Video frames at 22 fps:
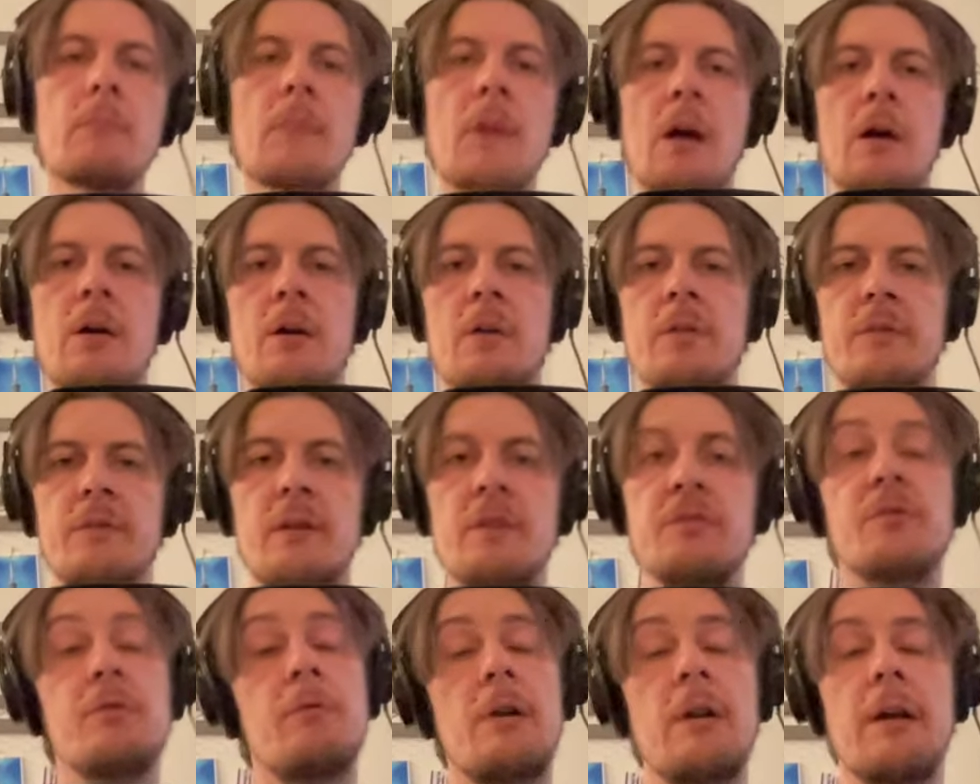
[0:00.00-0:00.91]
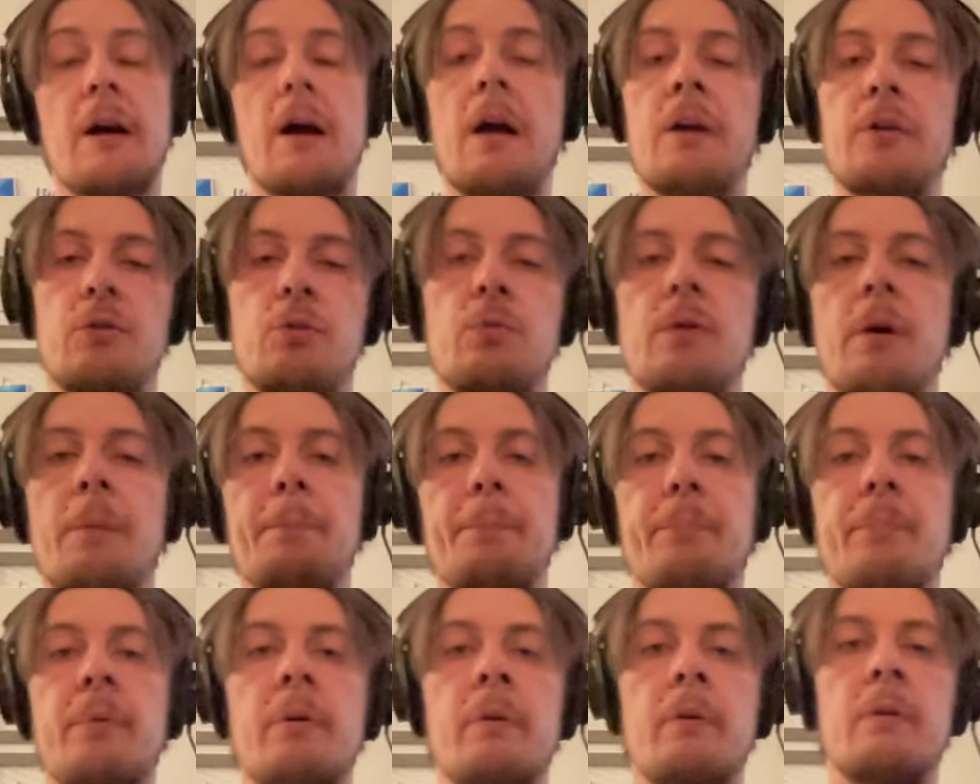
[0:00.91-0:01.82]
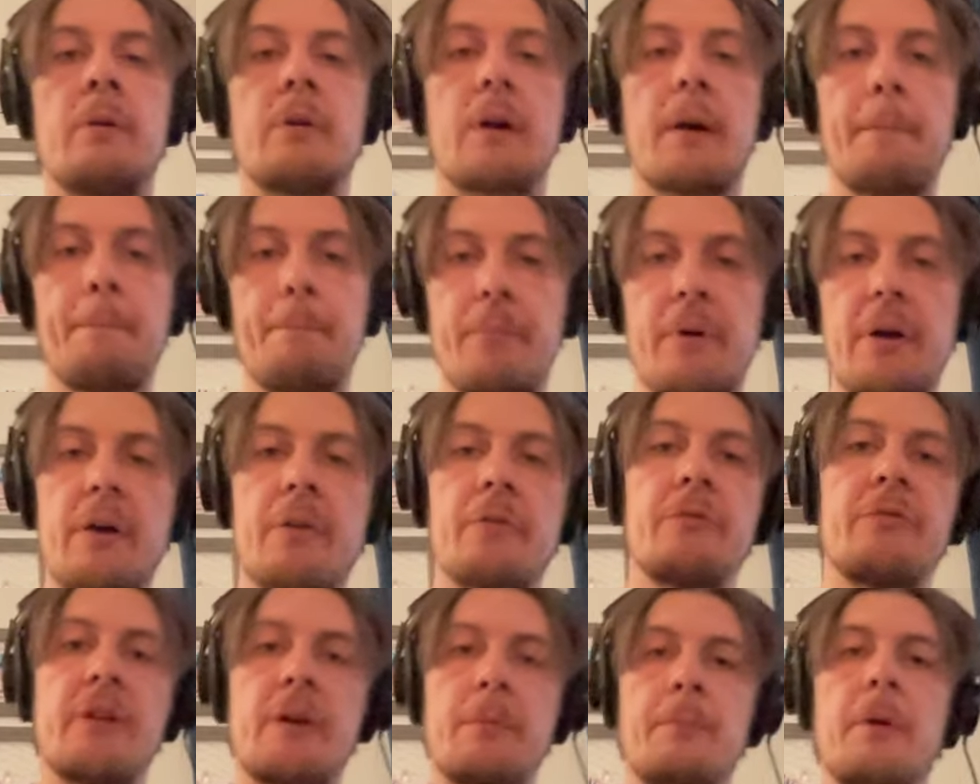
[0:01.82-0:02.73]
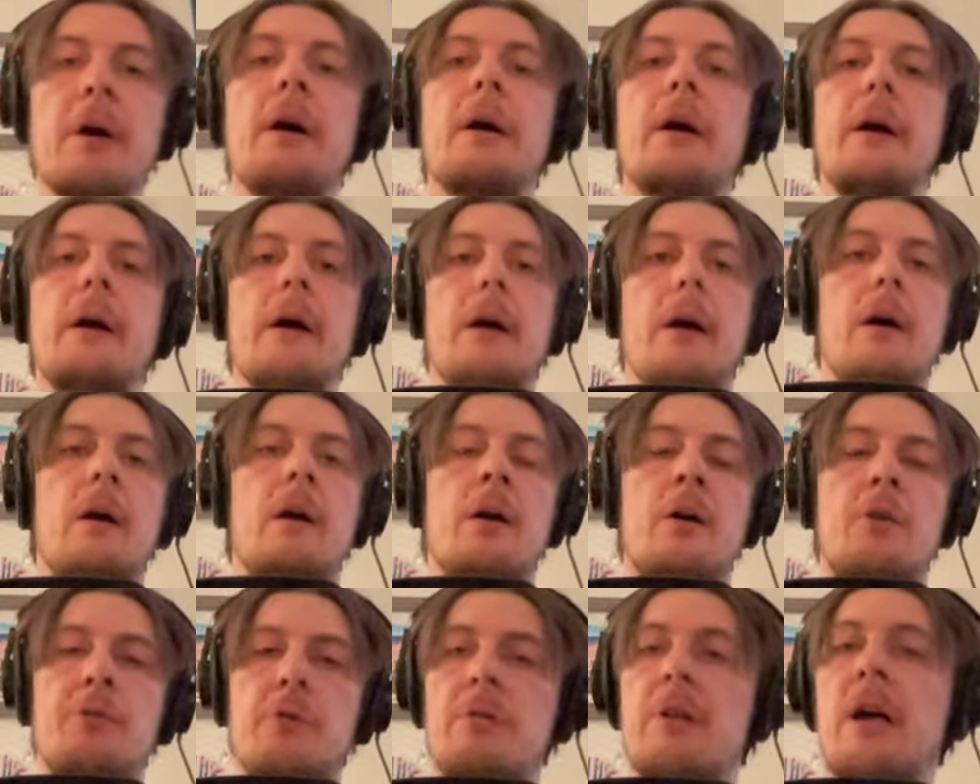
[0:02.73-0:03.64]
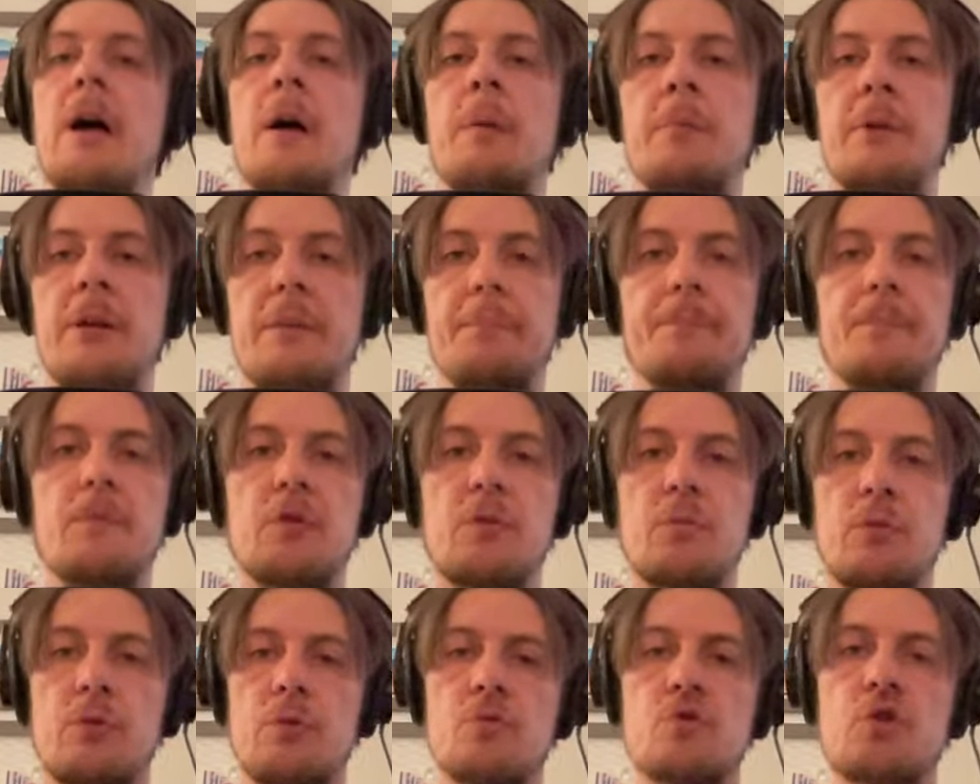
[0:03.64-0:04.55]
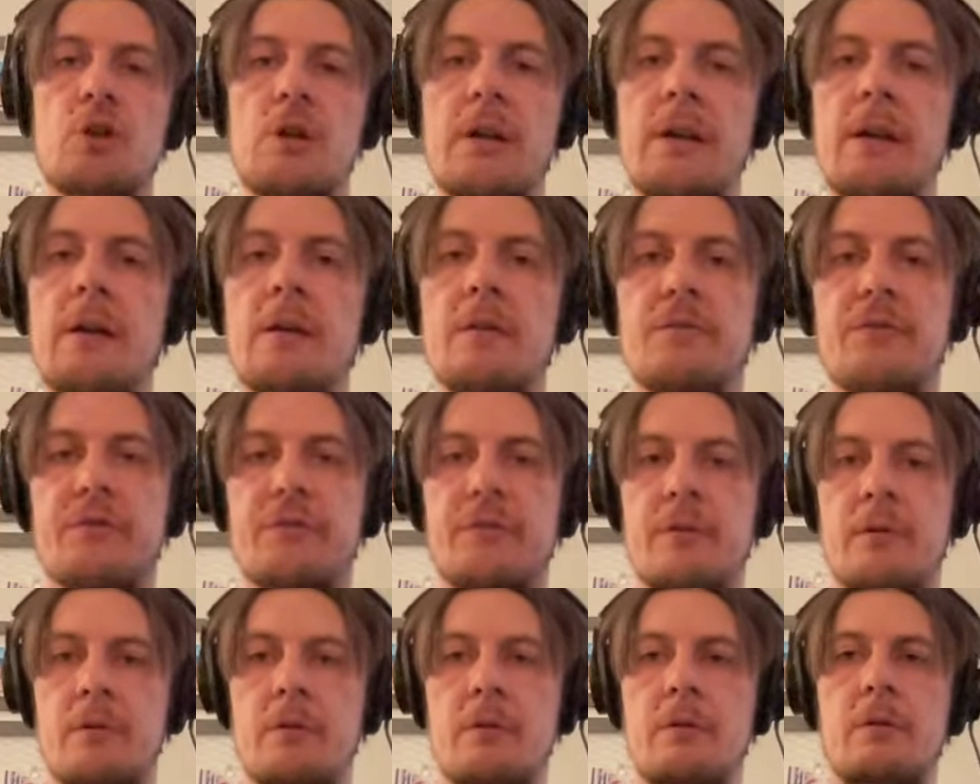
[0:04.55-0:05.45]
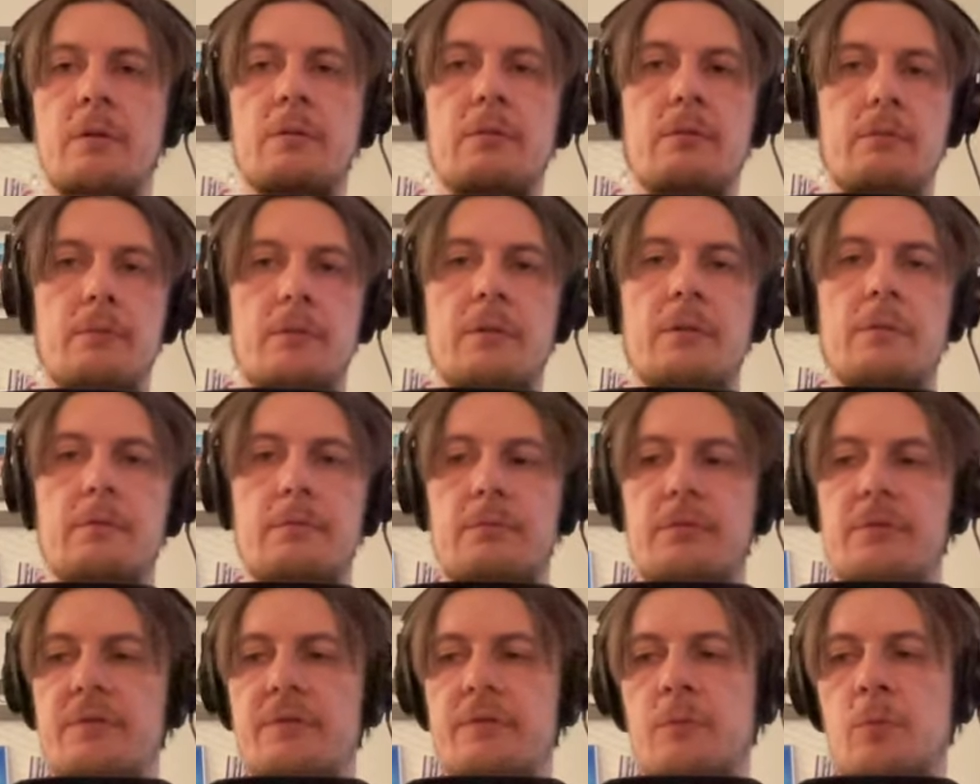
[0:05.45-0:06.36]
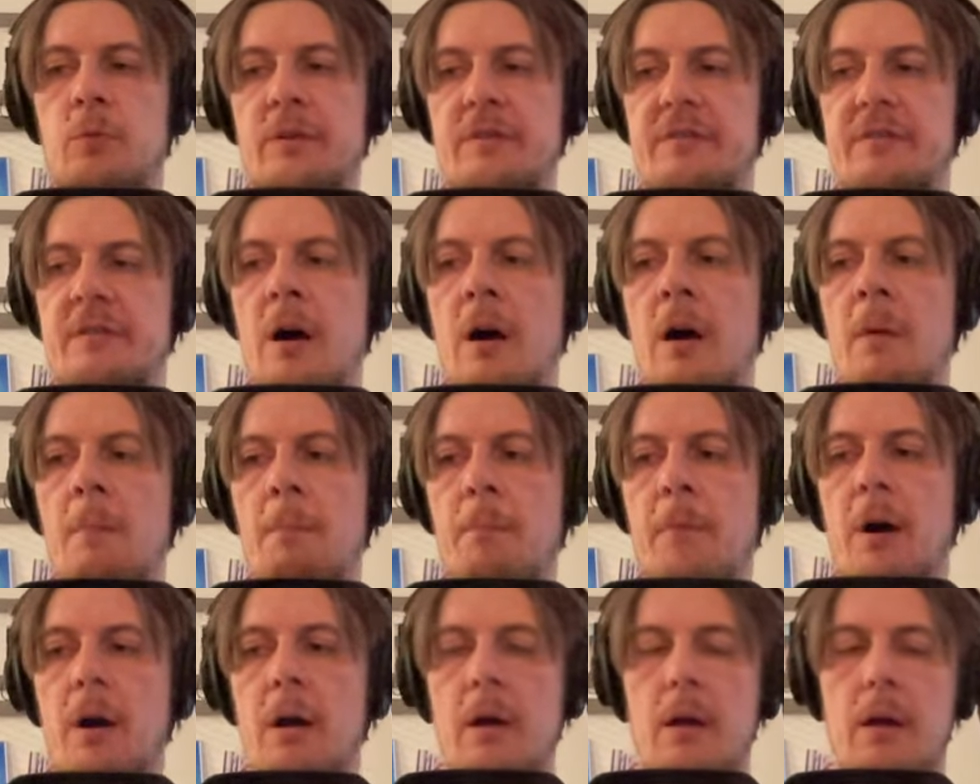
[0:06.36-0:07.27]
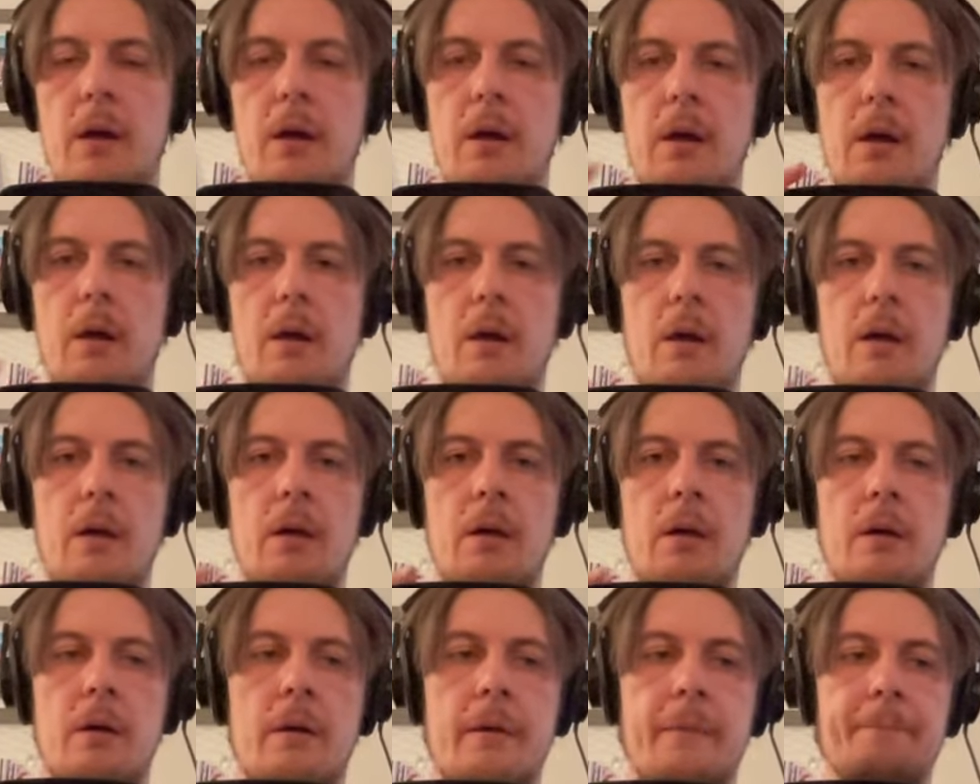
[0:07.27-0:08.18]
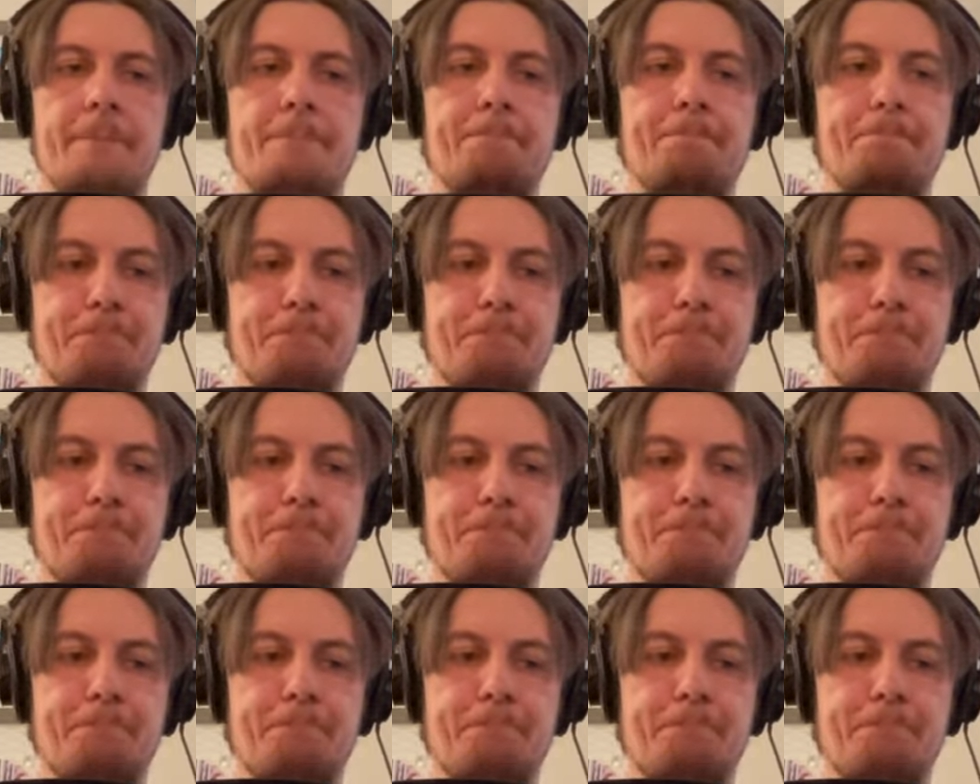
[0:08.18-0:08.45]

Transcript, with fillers: uh, it's really hard to uh, compare them uh, reliably so usually it's uh, with some um,